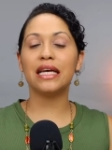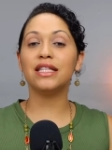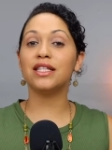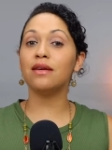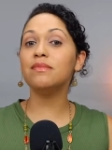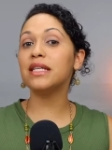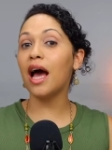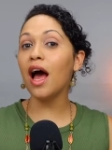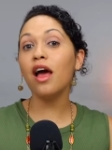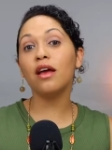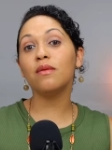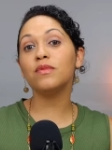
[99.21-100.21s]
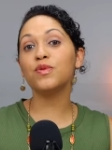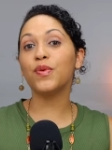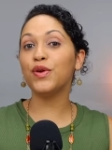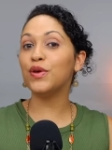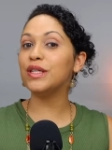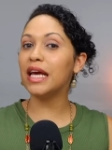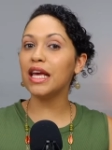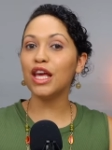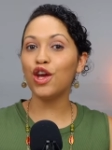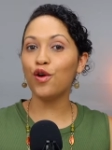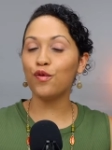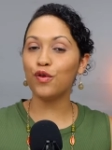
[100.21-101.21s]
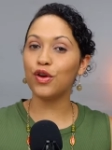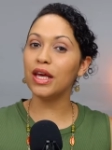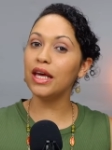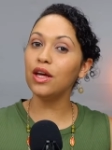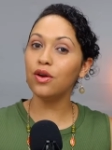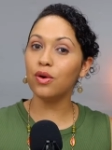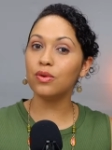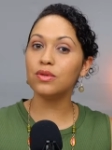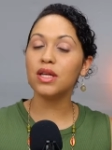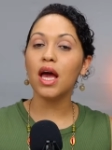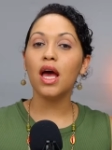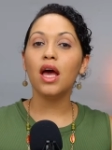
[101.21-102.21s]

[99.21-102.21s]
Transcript: And sometimes when you're taking care of your kiddos,